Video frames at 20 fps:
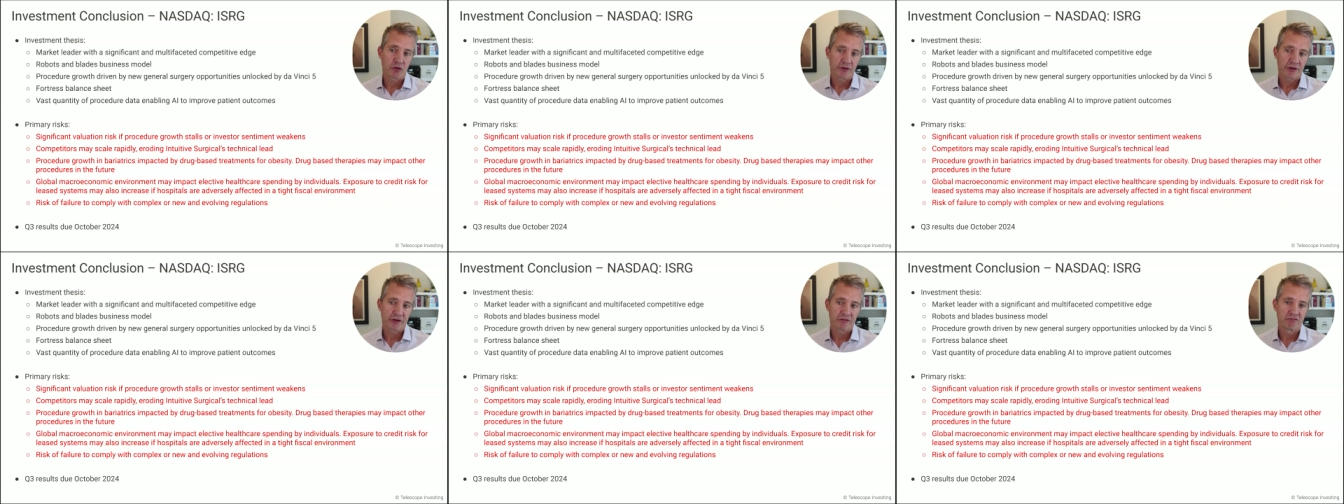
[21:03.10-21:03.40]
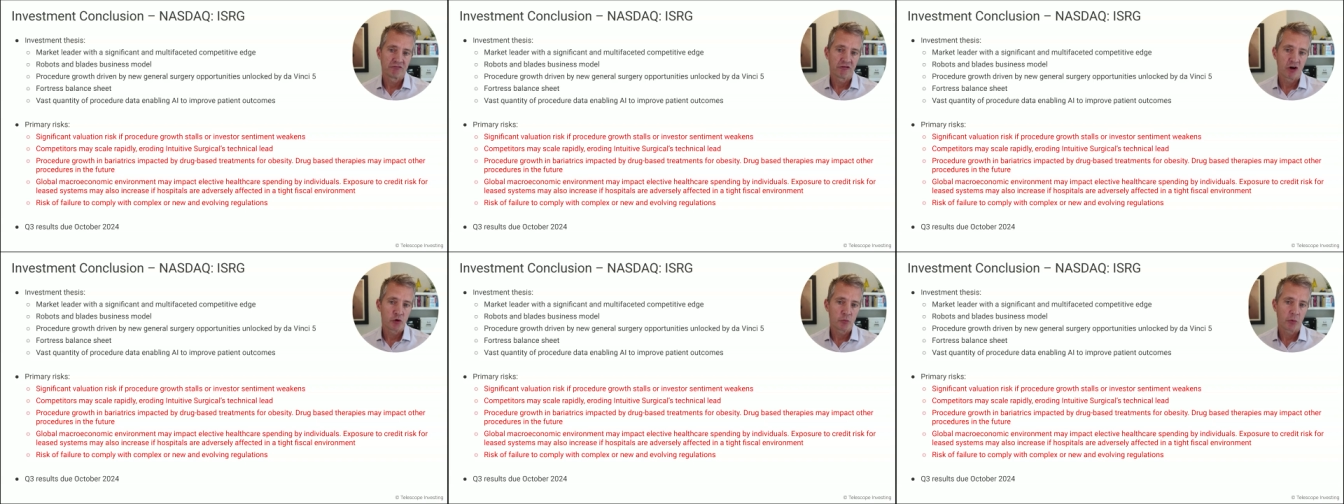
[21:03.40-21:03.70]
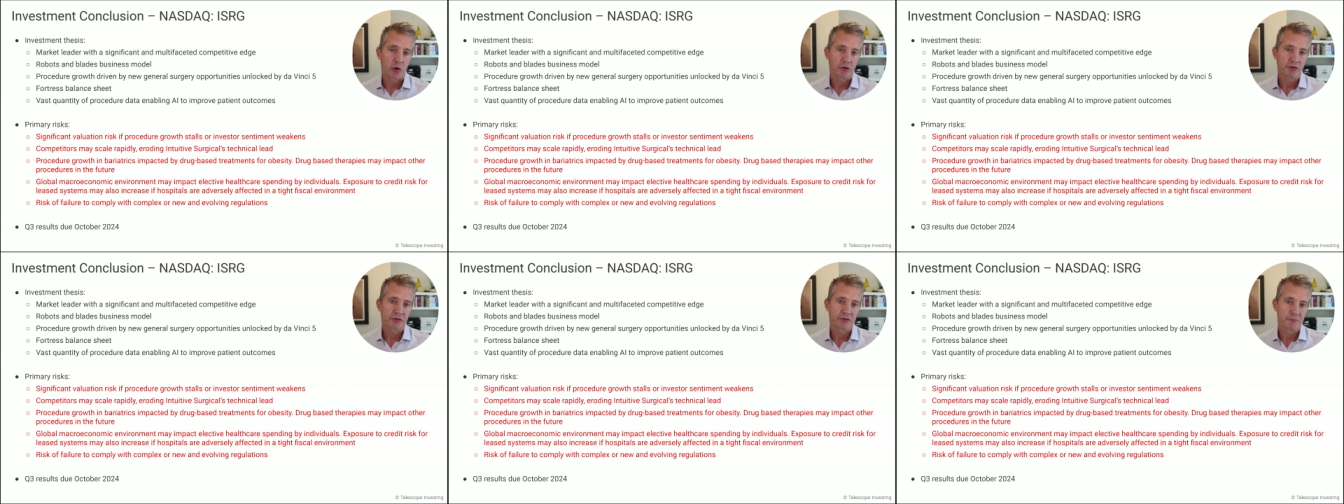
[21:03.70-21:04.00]
their
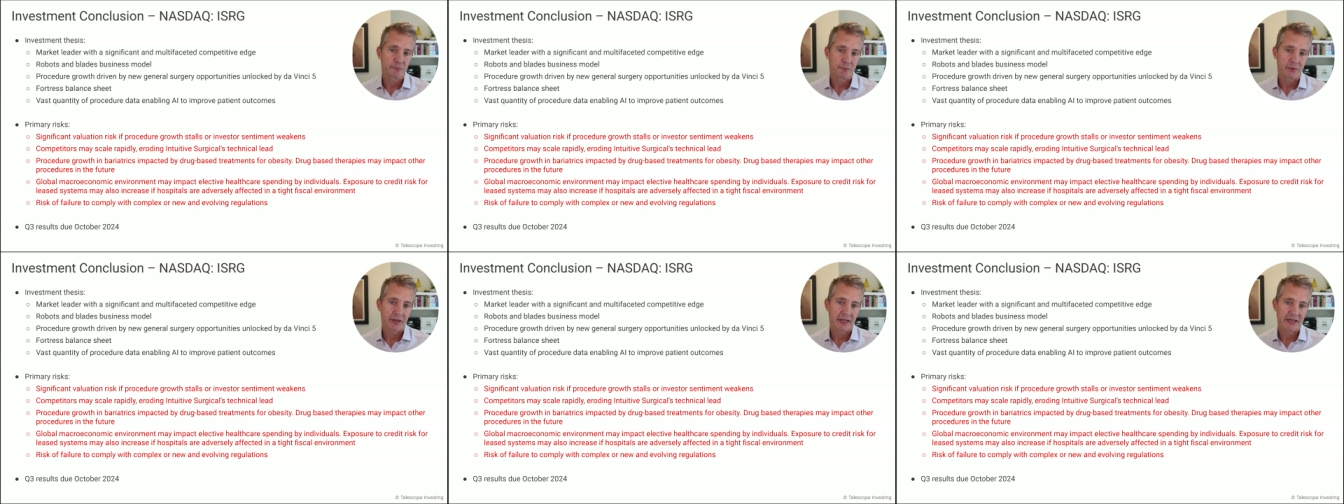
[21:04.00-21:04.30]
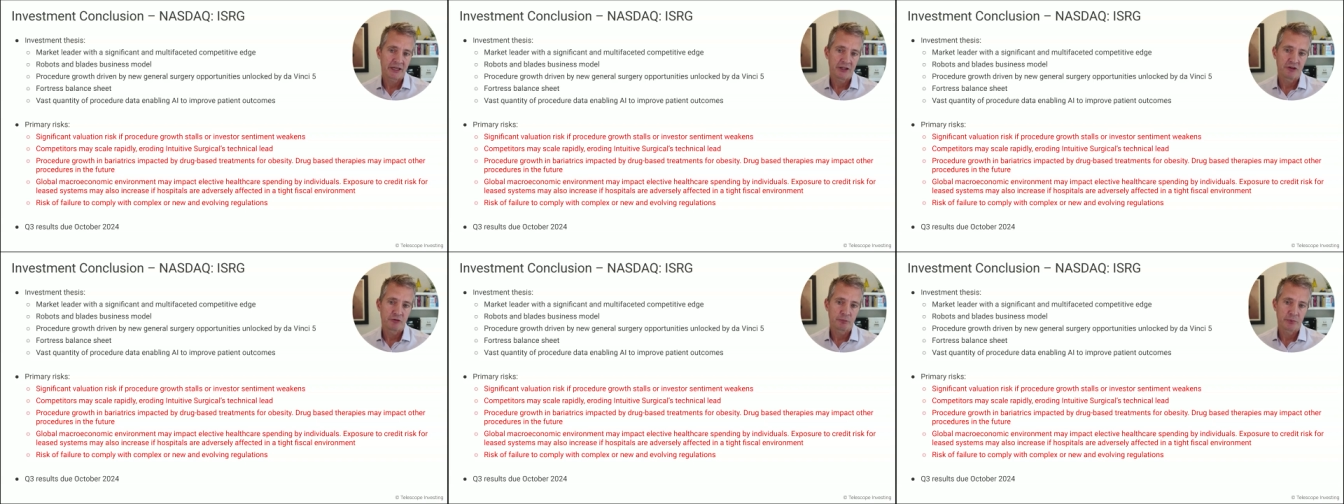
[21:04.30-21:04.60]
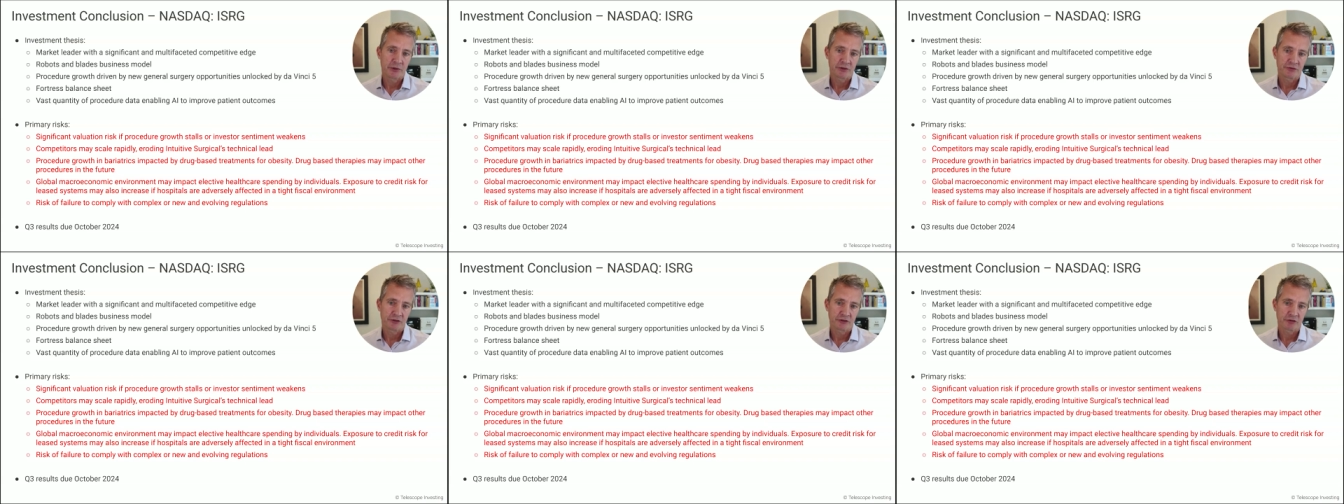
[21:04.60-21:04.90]
robots and blades
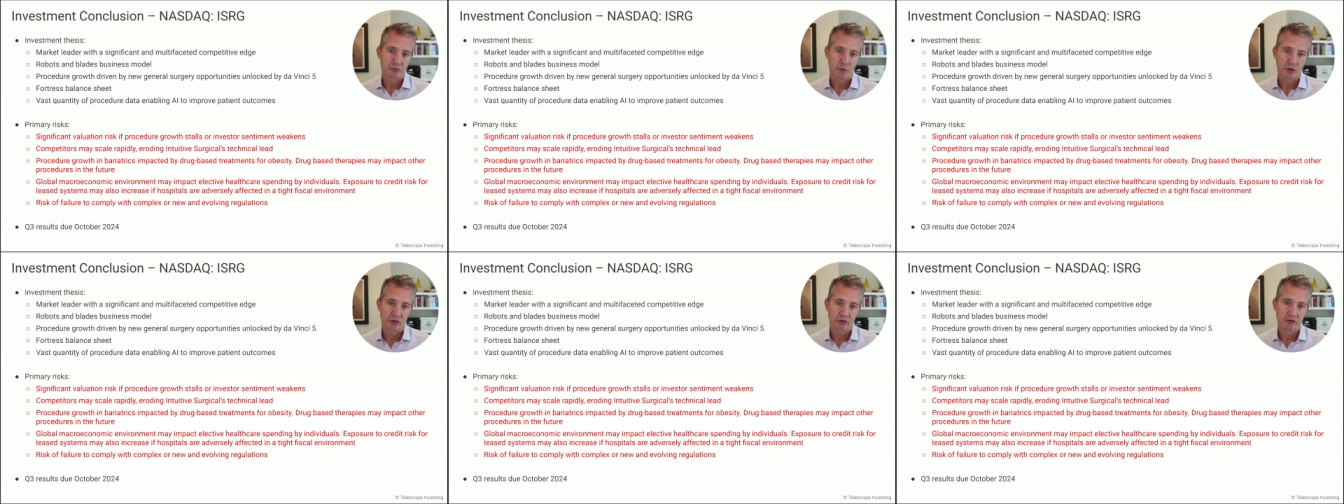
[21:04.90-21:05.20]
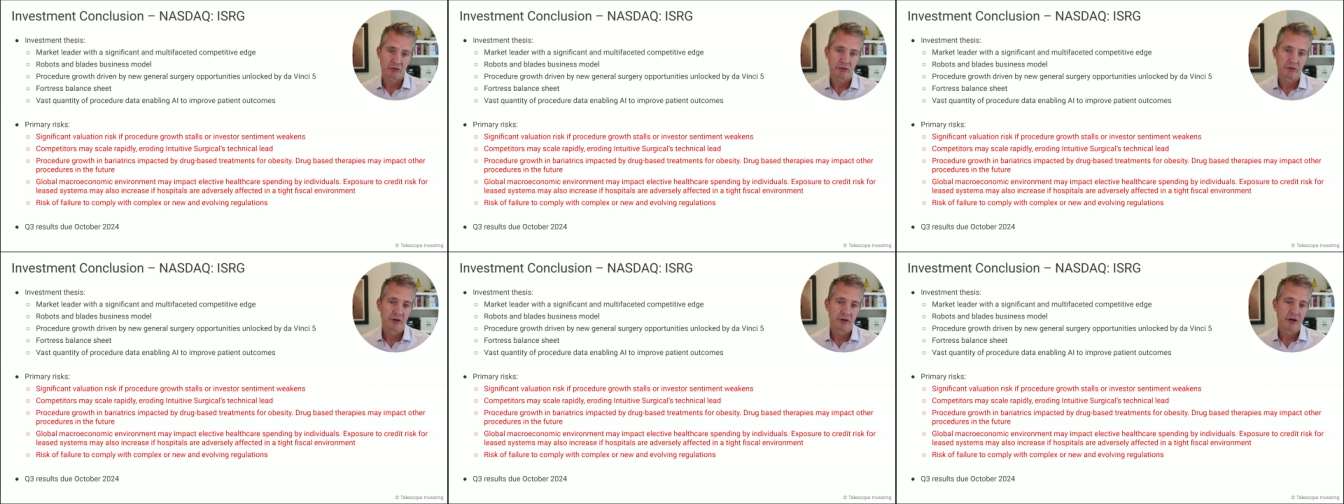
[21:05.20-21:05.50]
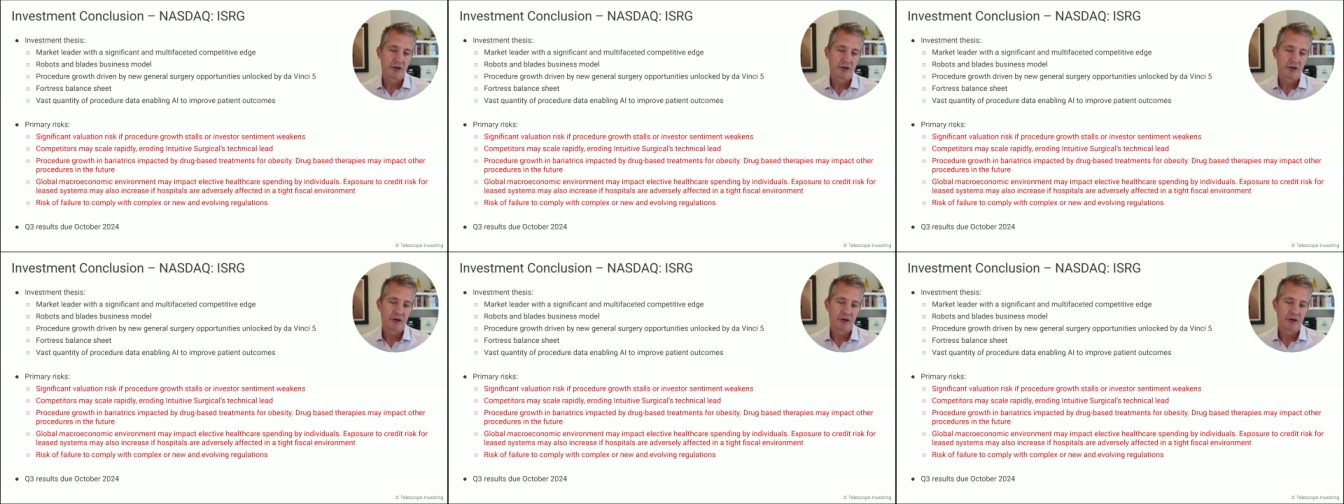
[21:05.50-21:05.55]
business model